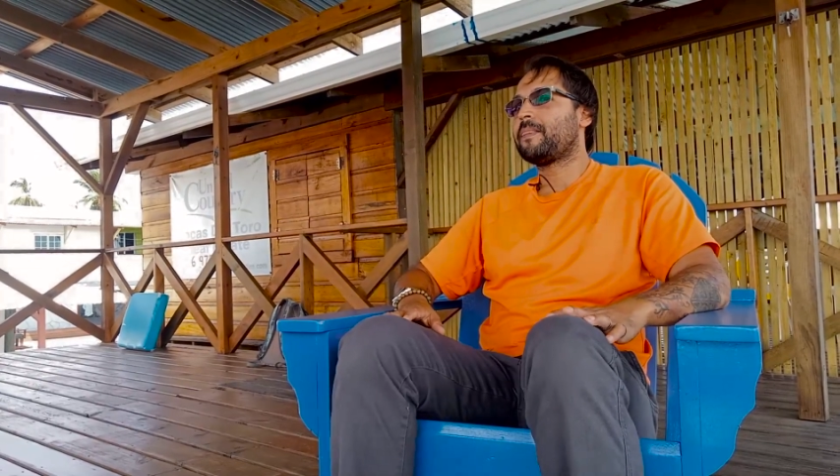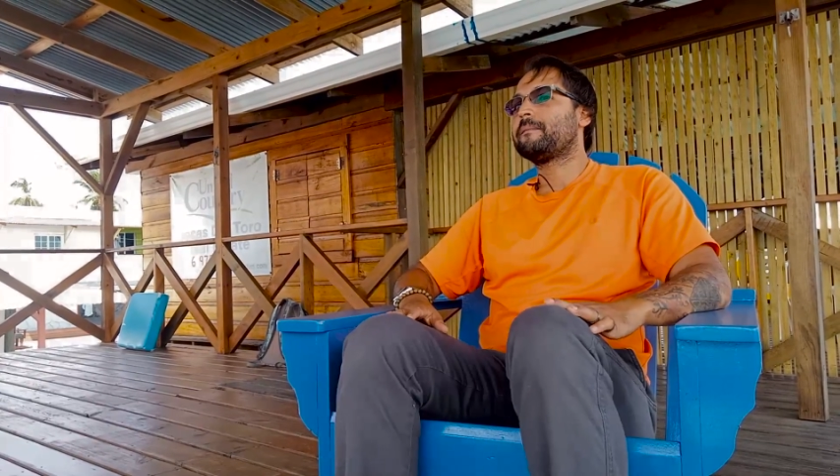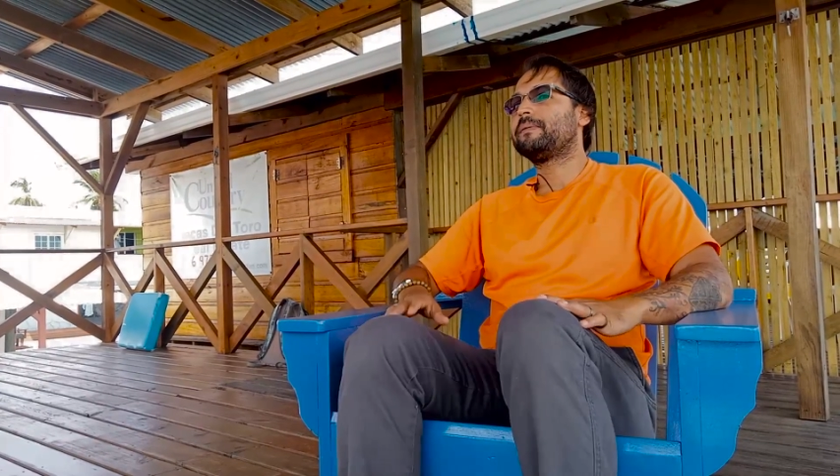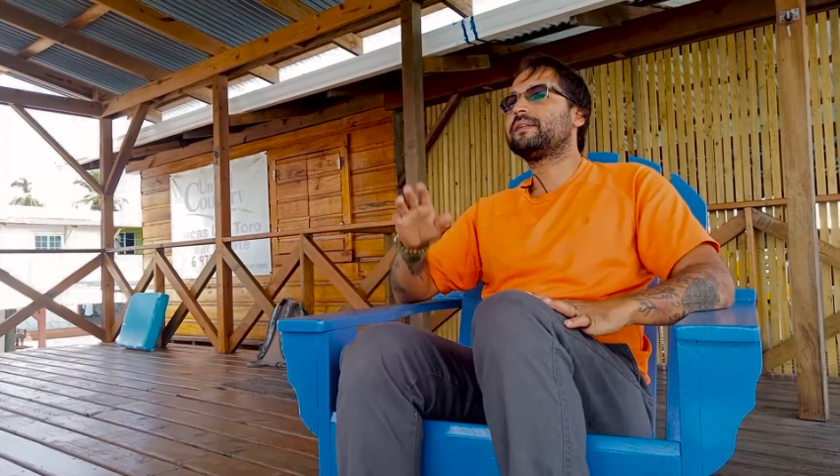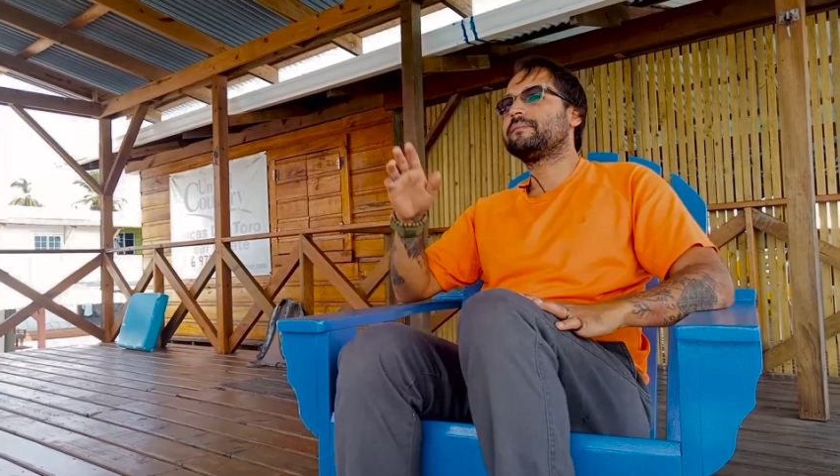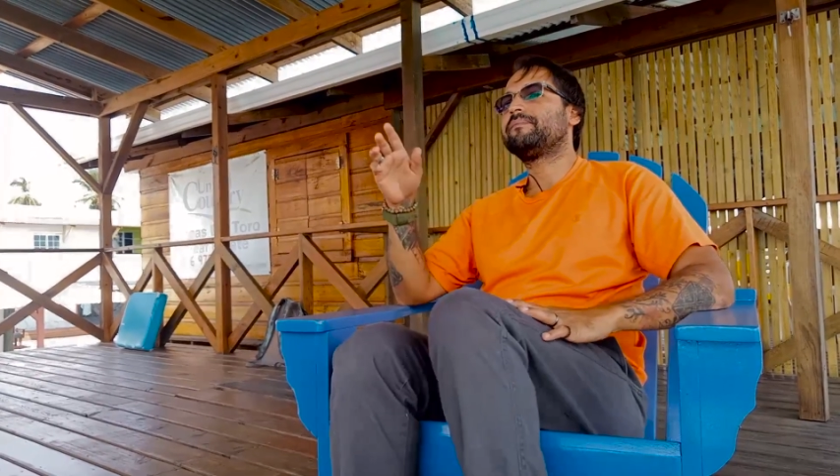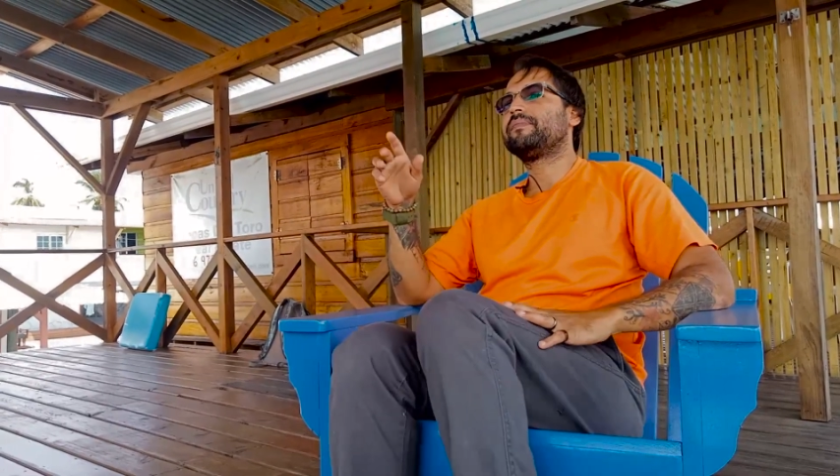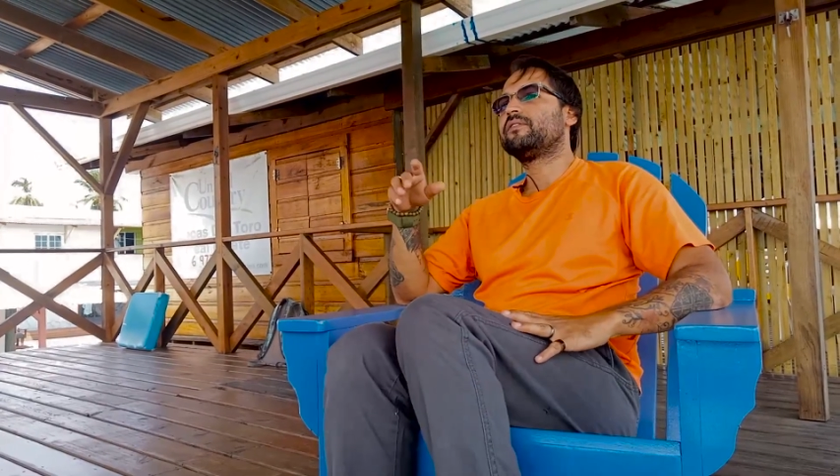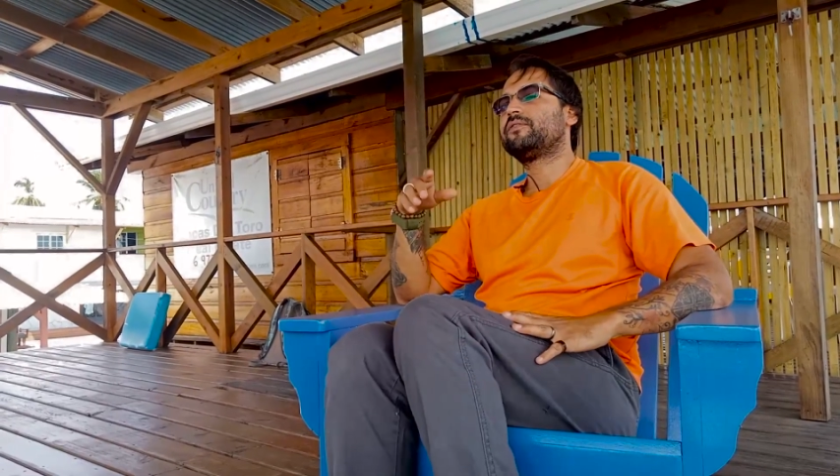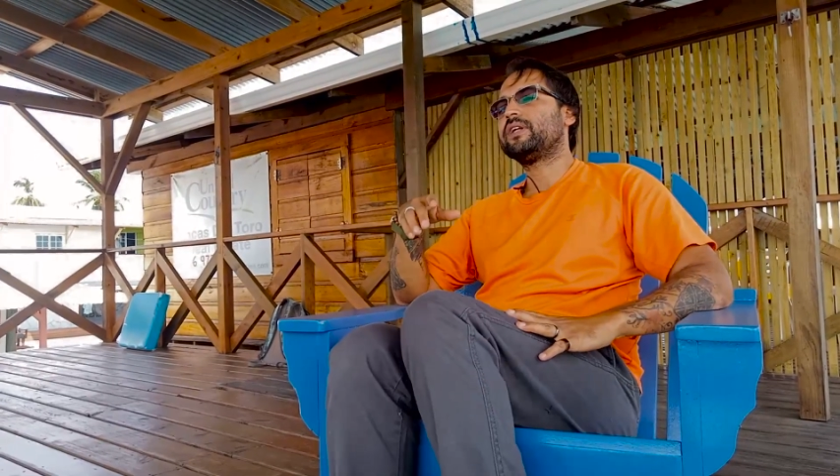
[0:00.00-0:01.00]
But
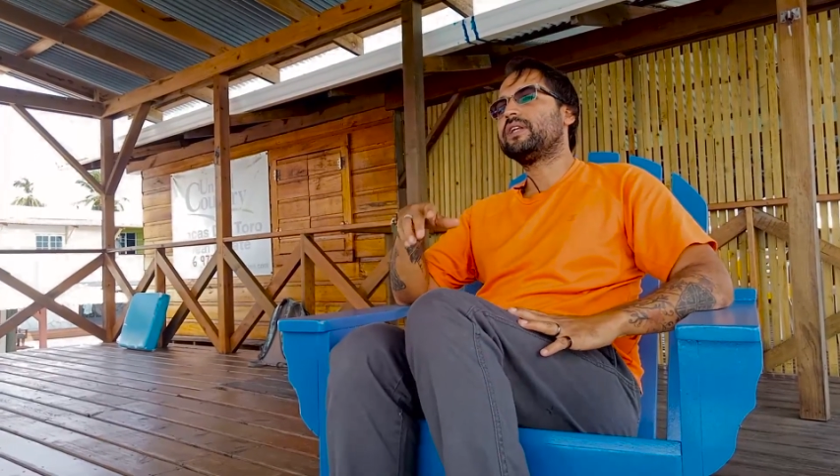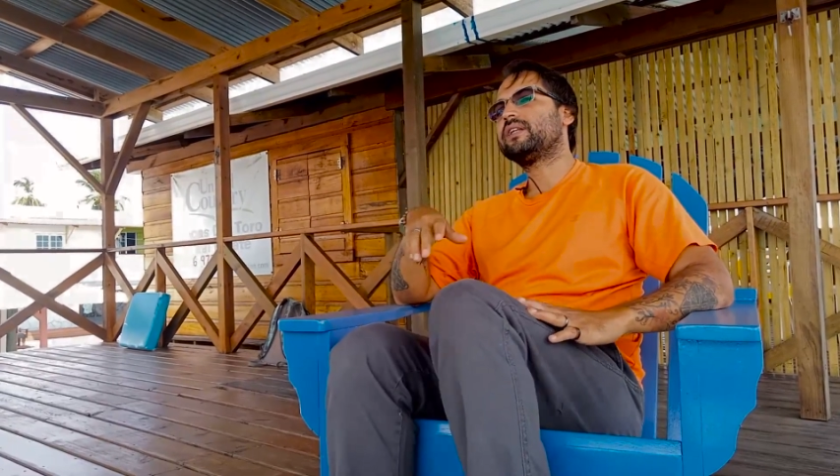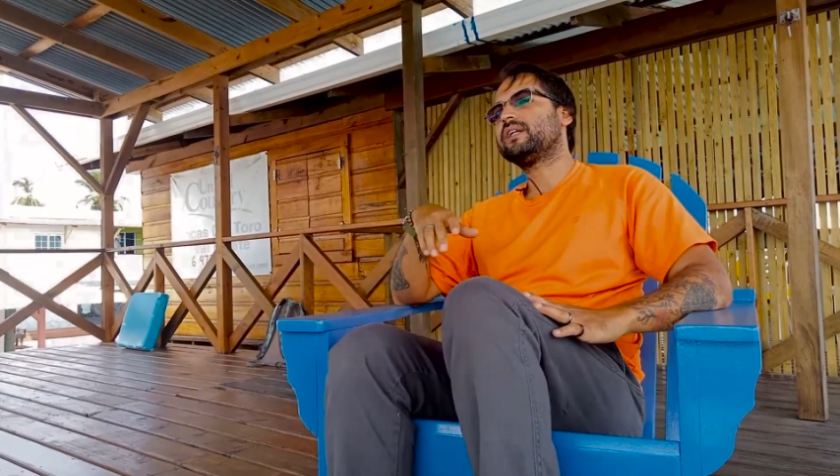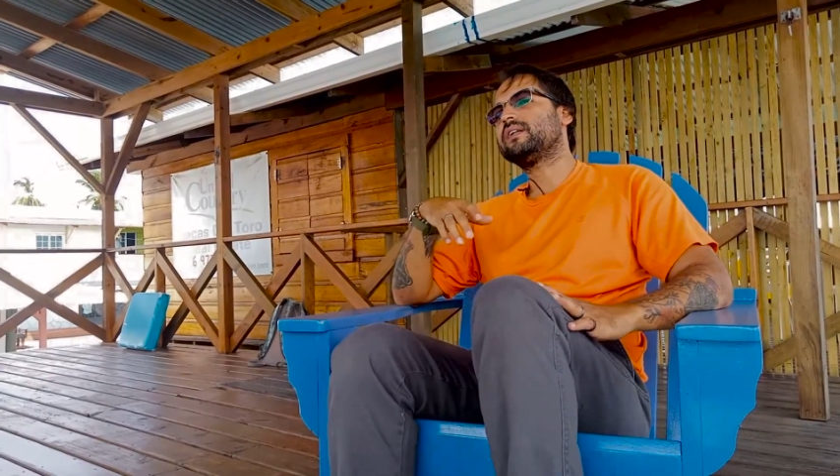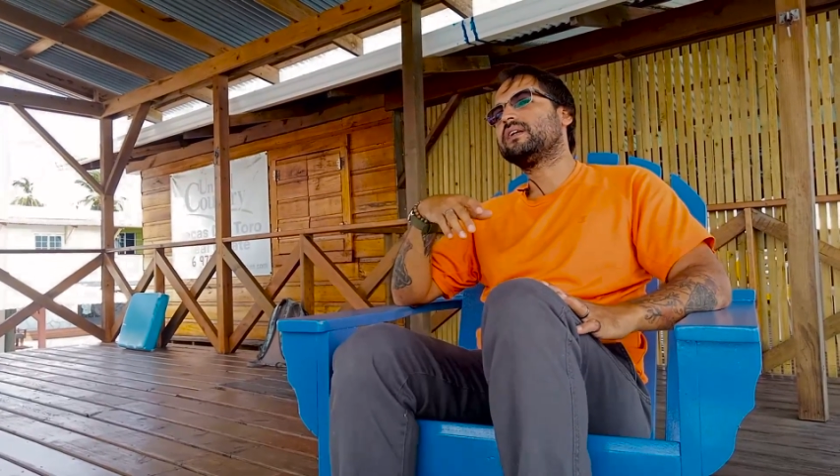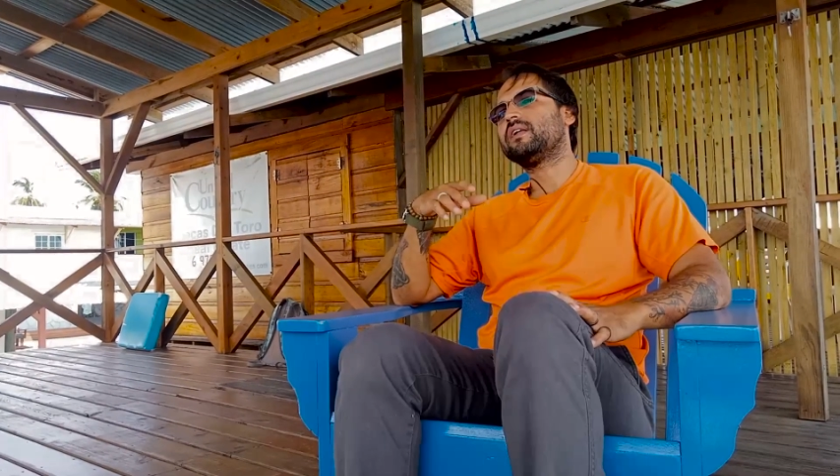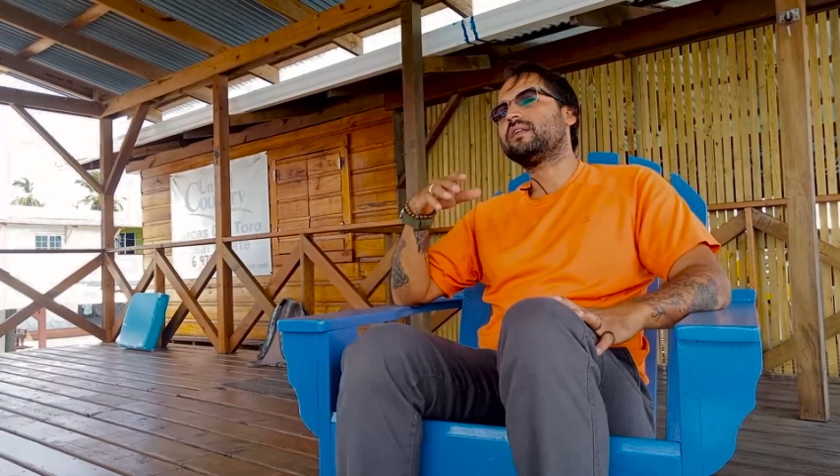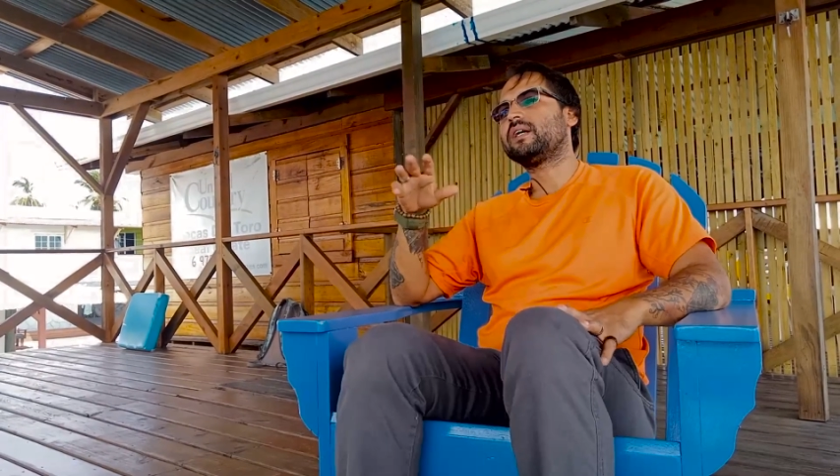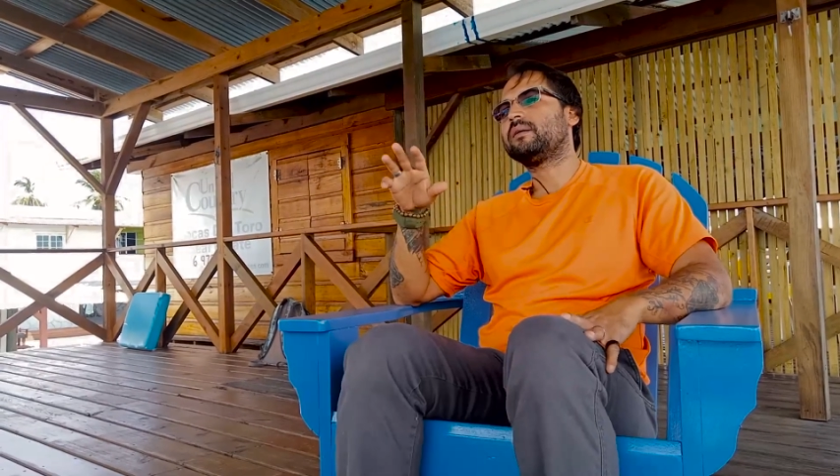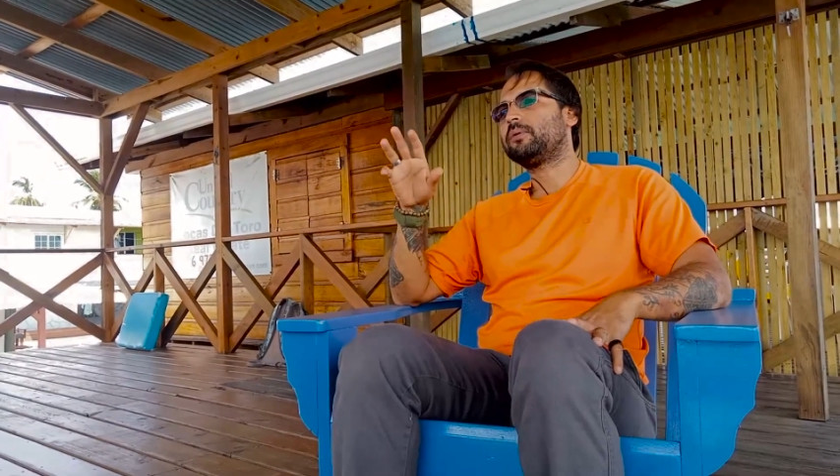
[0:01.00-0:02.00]
for instance, it's
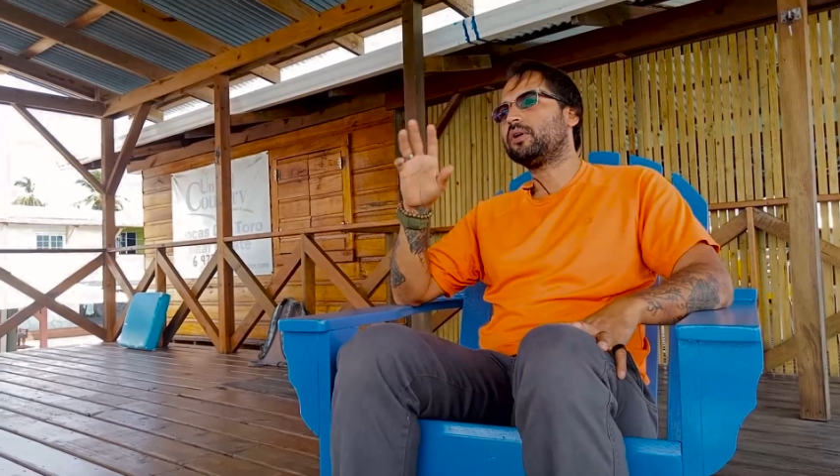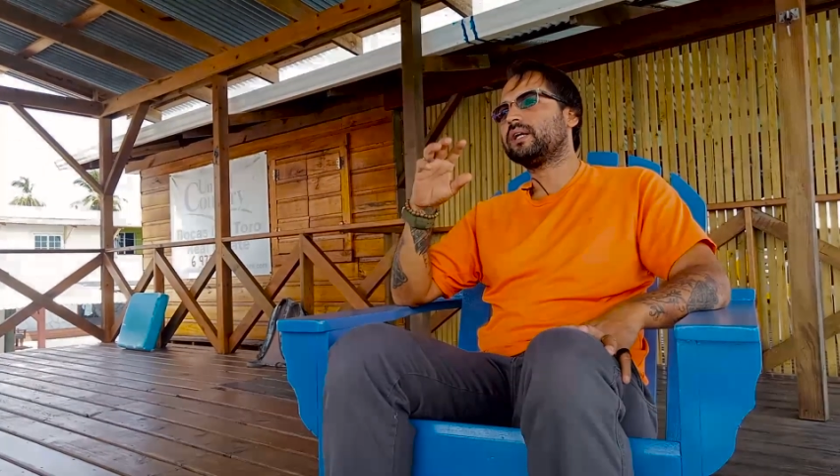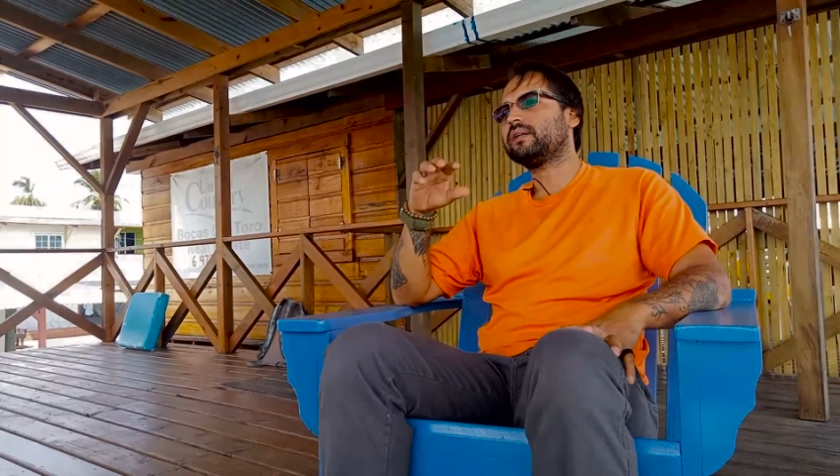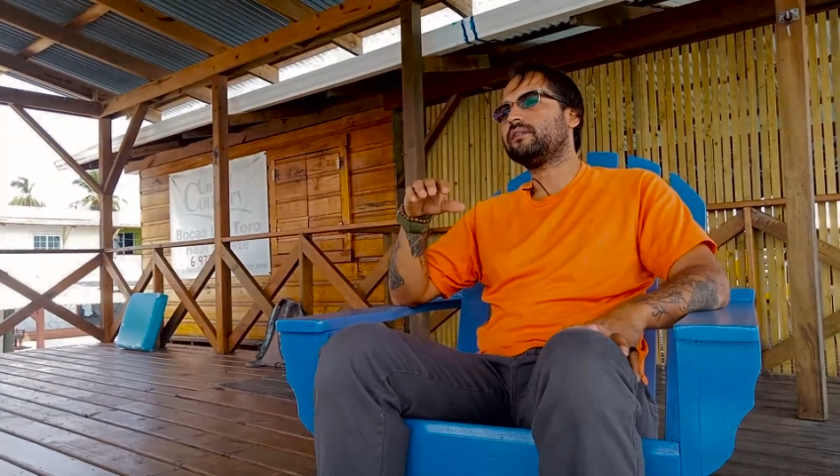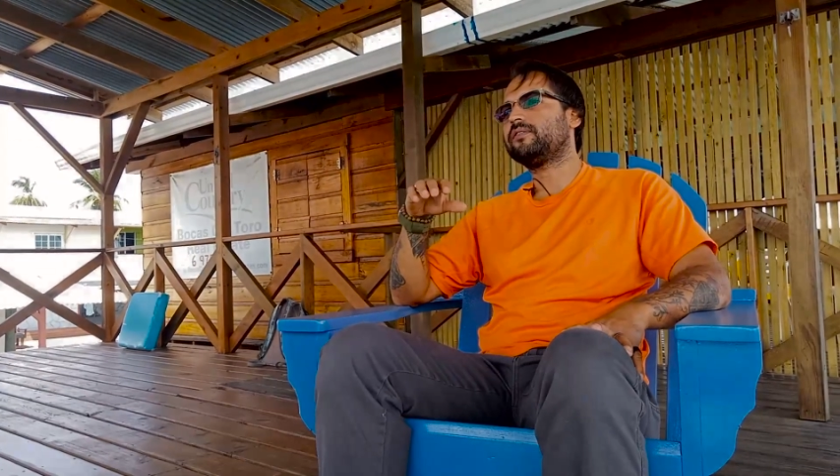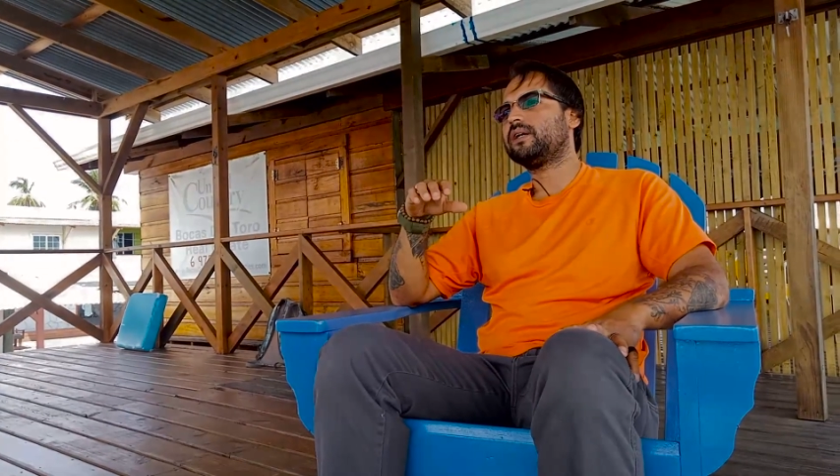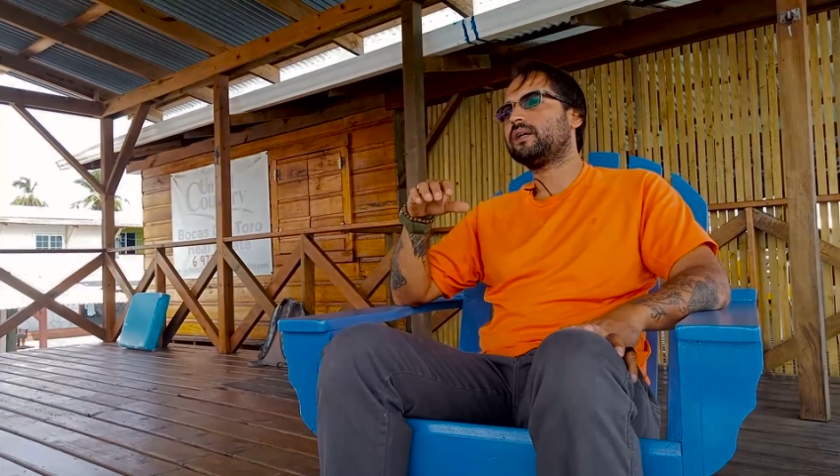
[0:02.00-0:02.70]
Bocas have